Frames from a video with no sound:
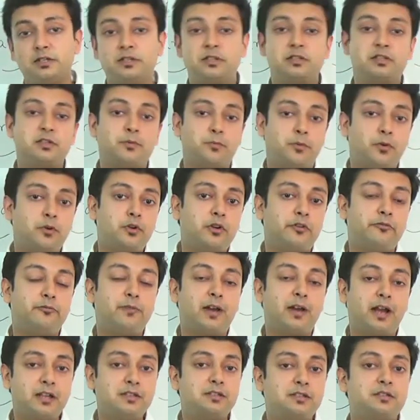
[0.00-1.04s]
the support of
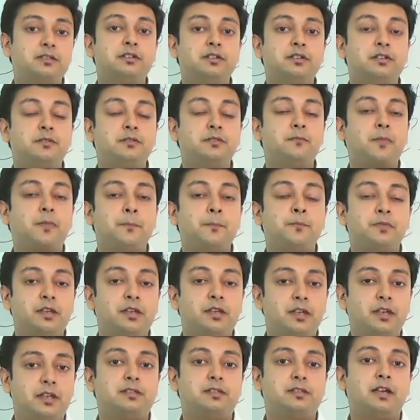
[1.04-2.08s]
my answer
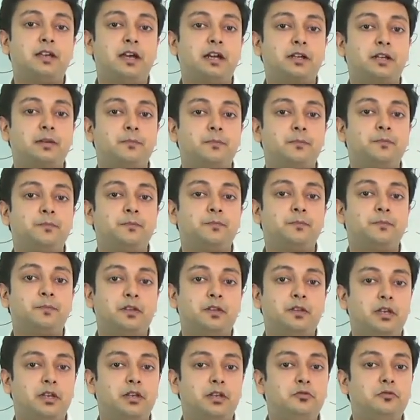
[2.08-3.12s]
is that
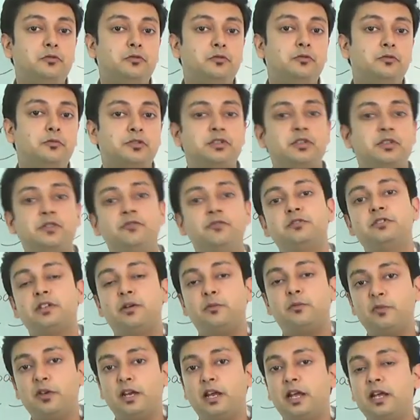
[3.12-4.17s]
when you shift
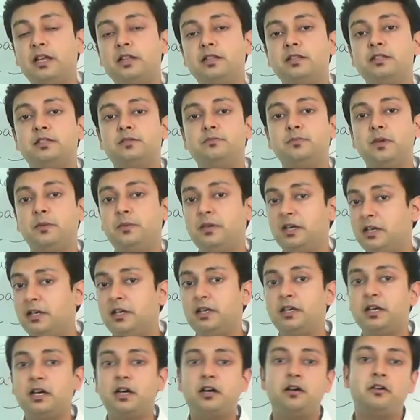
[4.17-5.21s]
somewhere else, maybe
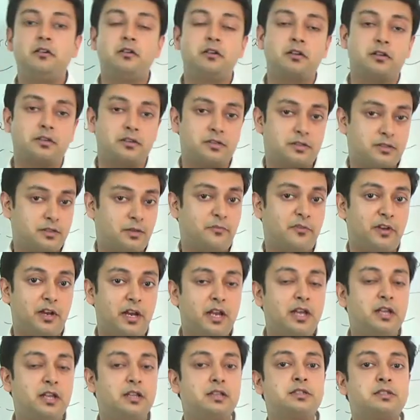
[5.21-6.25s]
India or somewhere
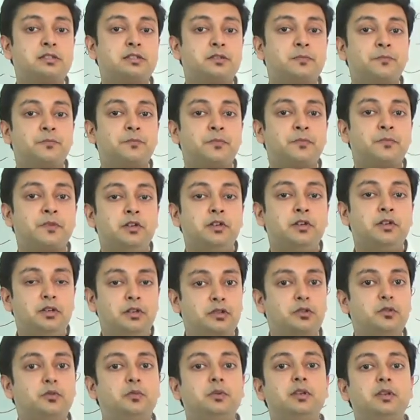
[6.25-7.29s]
else,
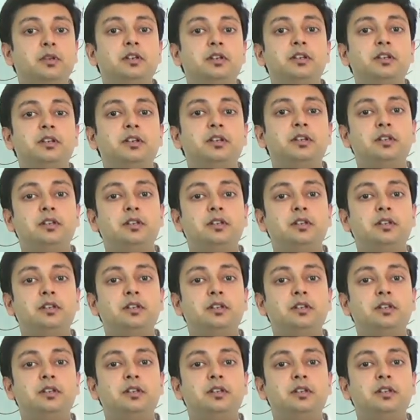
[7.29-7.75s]
you will